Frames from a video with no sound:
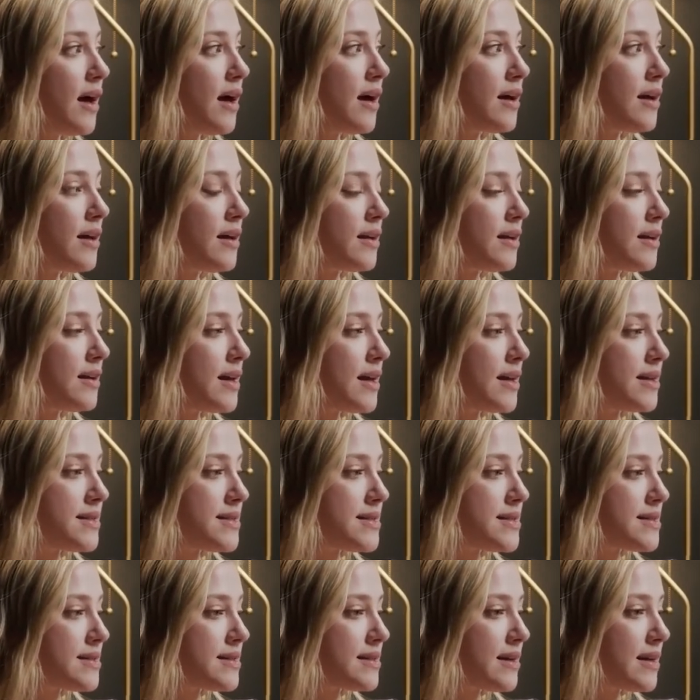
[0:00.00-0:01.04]

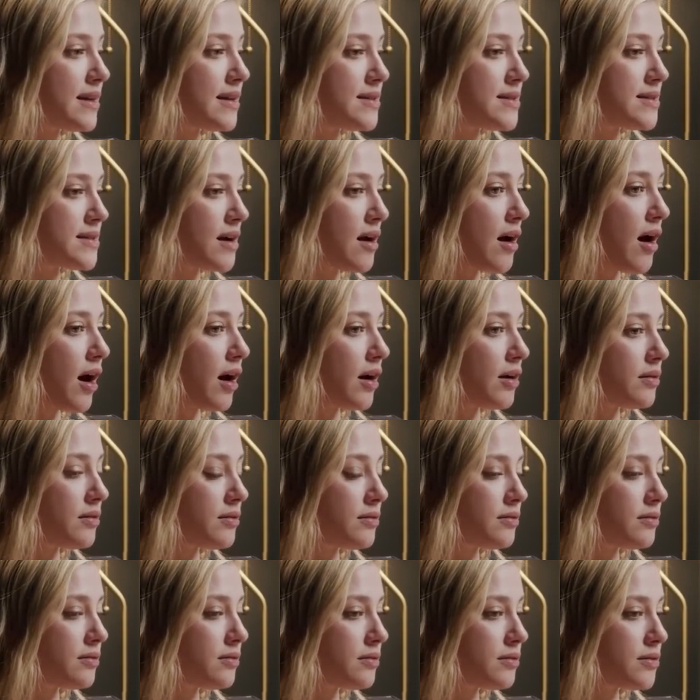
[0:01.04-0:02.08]
it's got
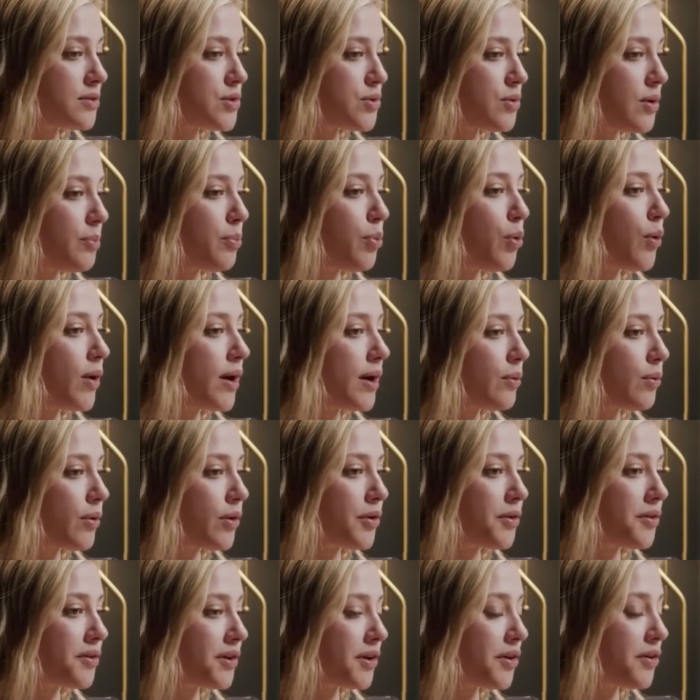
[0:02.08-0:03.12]
to a point where
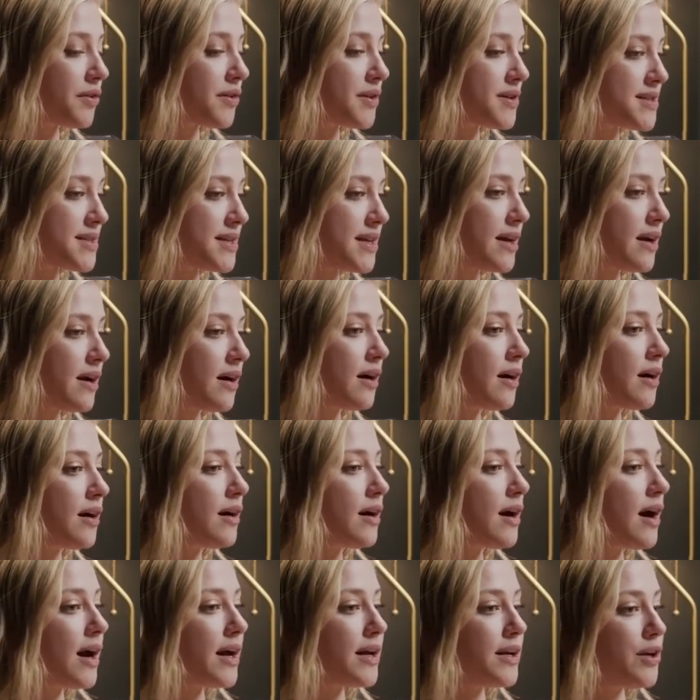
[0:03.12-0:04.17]
earlier this
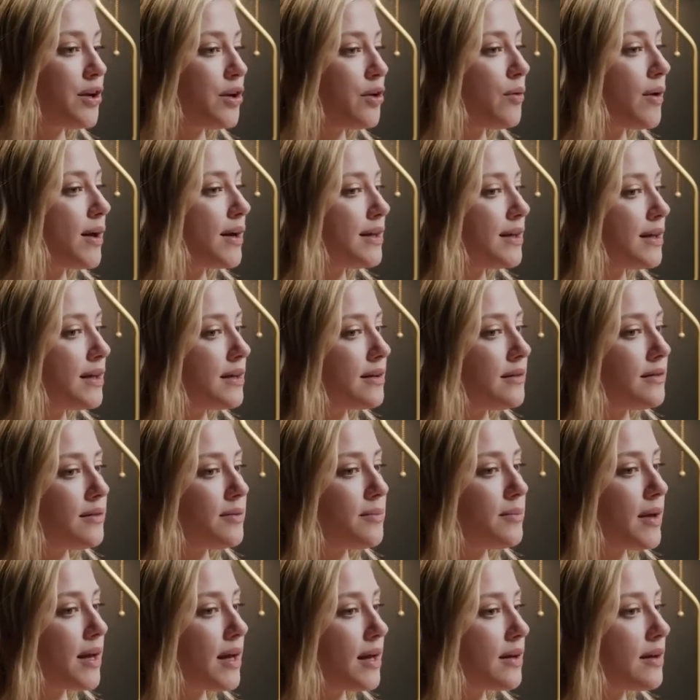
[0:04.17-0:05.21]
year, I knew I needed to
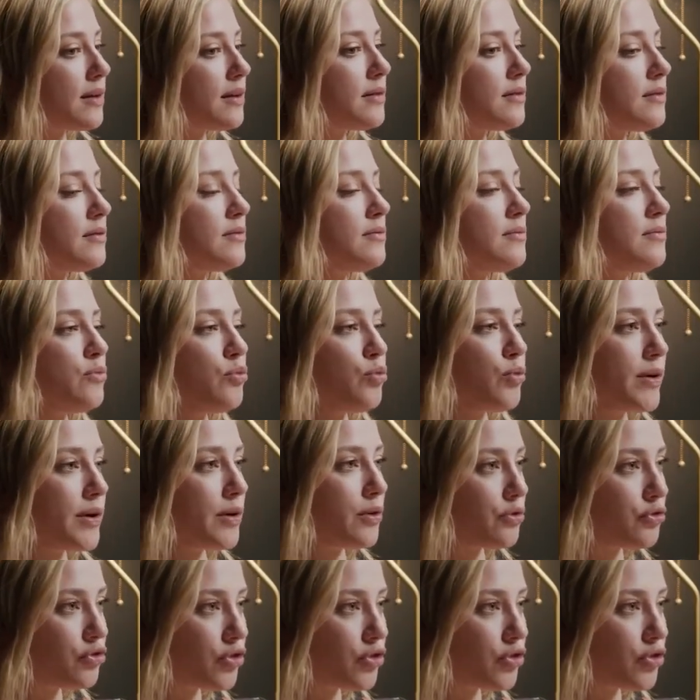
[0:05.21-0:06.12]
make real